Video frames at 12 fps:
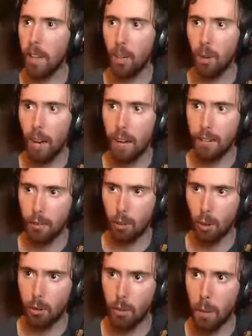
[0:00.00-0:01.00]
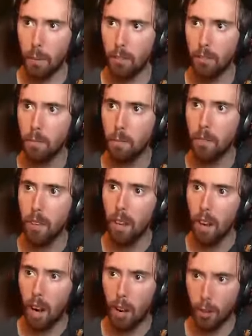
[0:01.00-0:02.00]
go ahead and start summons.
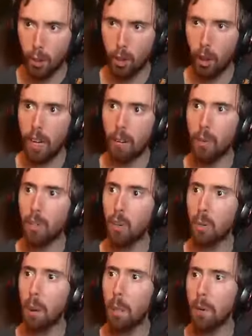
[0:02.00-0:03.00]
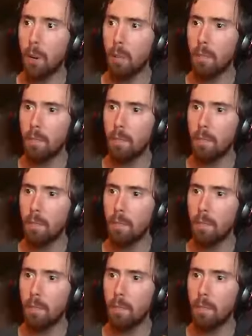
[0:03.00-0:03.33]
Uh, they're trying to regroup up here.